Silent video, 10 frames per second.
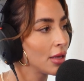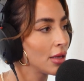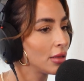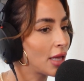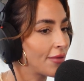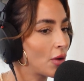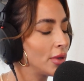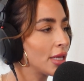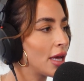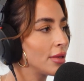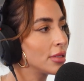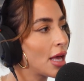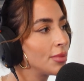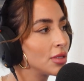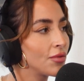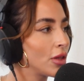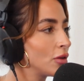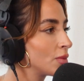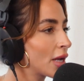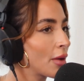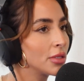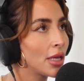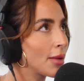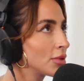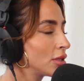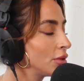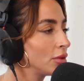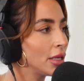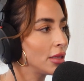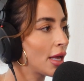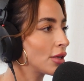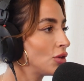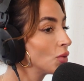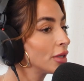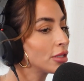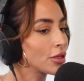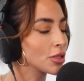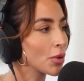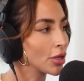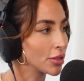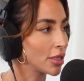Life always has ebbs and flows, but I would say absolutely you were each other's person,